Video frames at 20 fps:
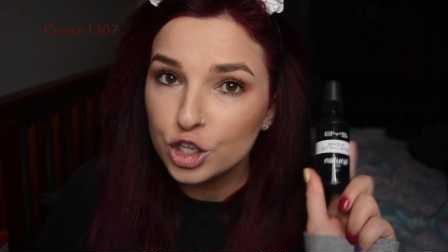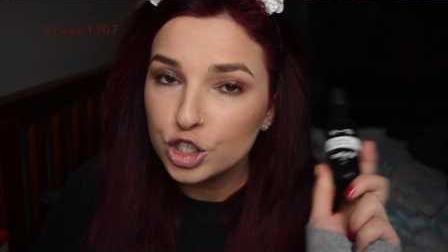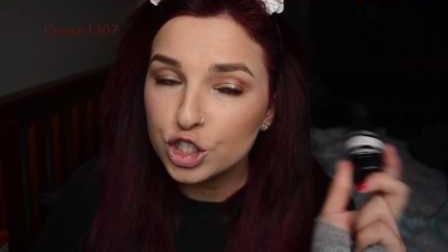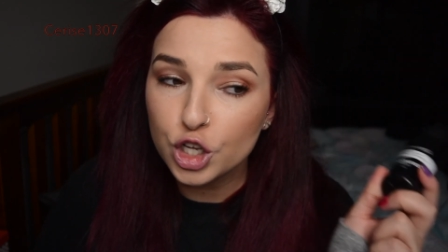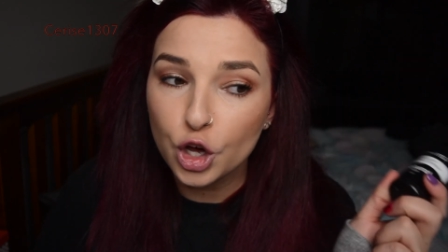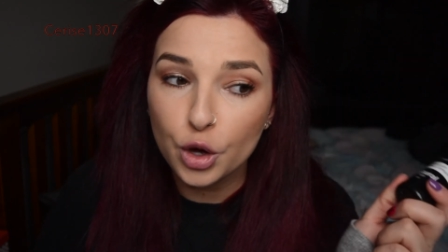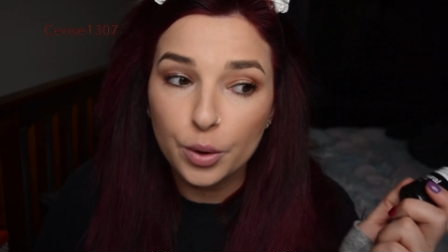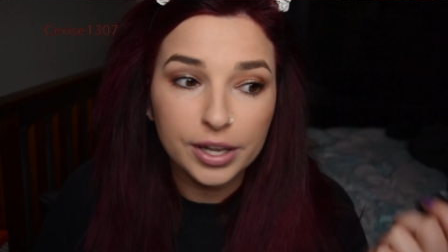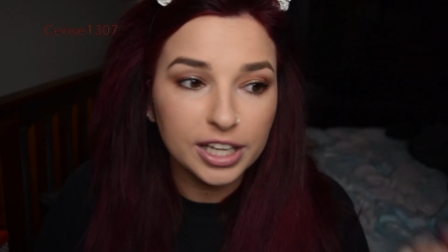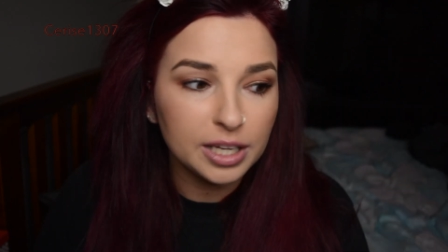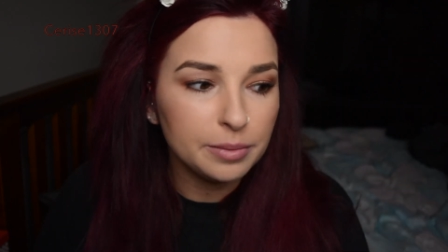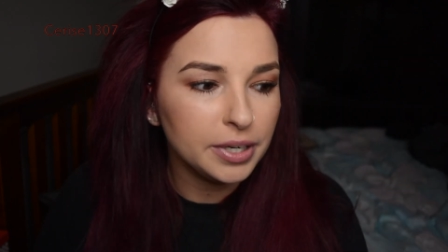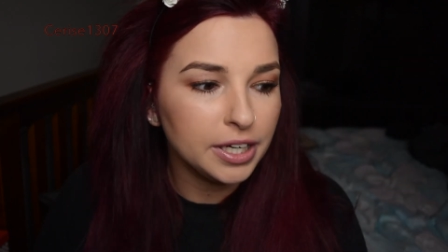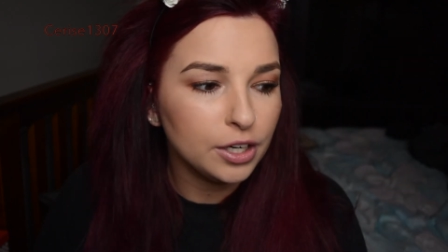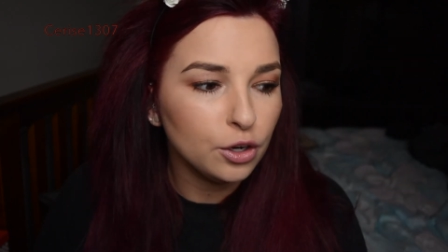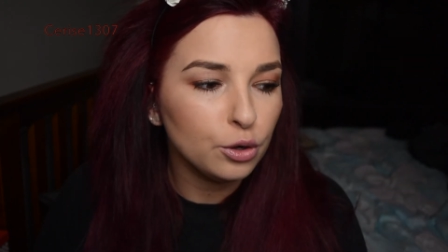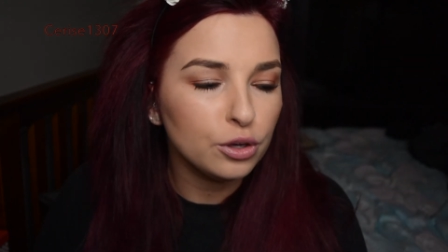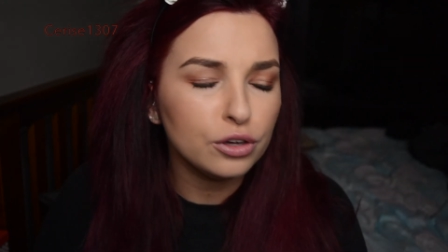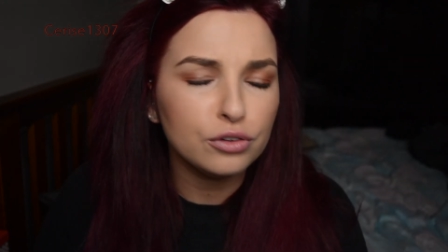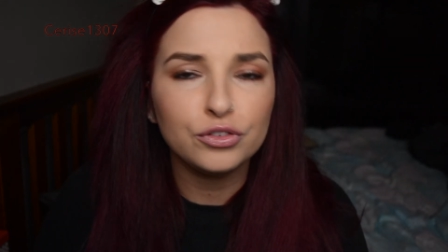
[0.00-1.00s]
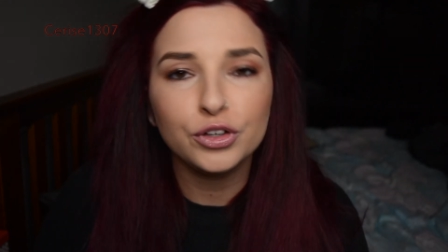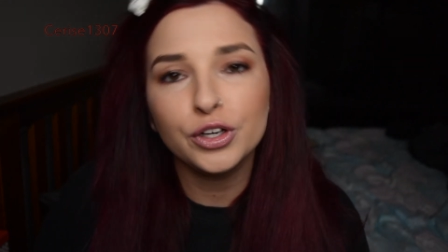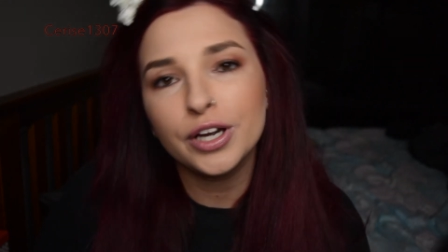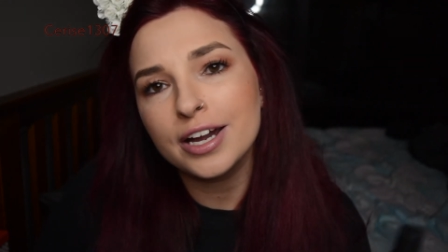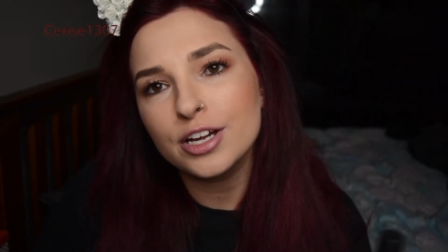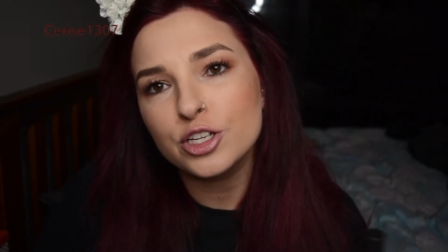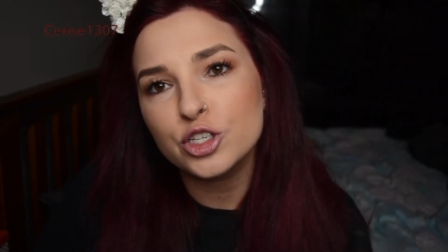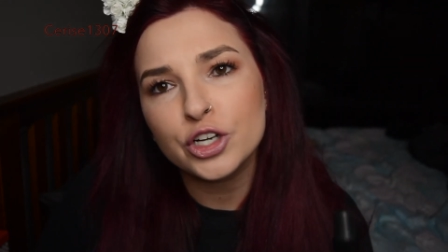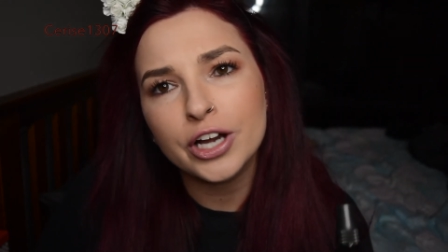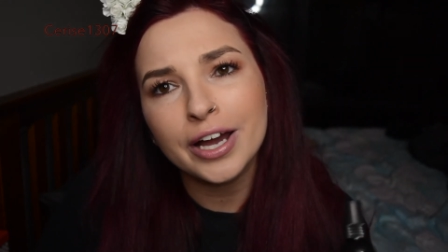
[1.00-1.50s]
So let me know if you
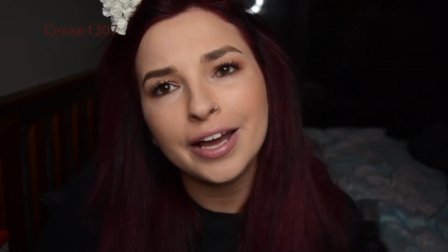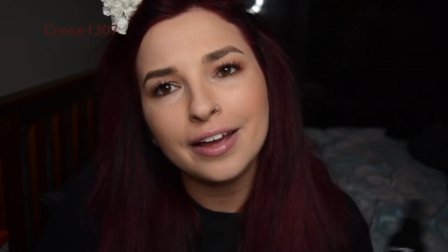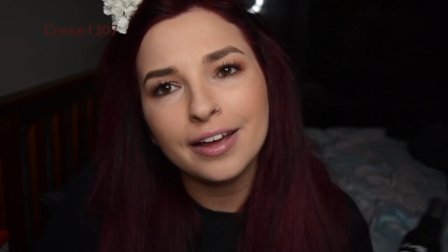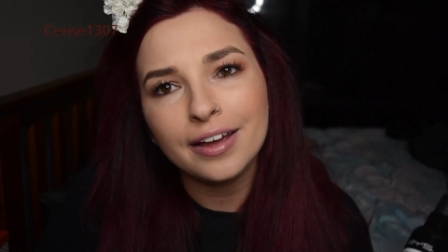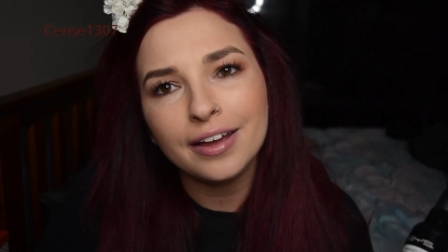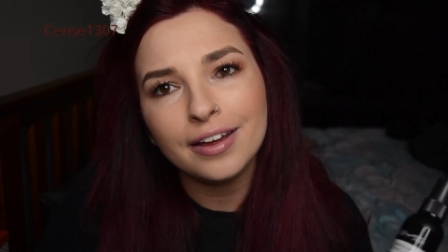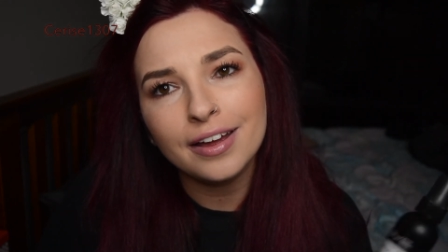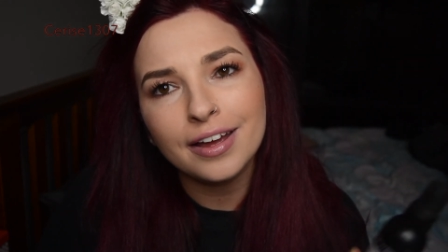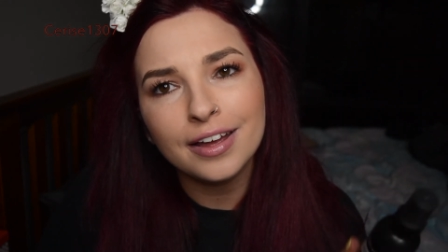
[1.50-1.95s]
guys try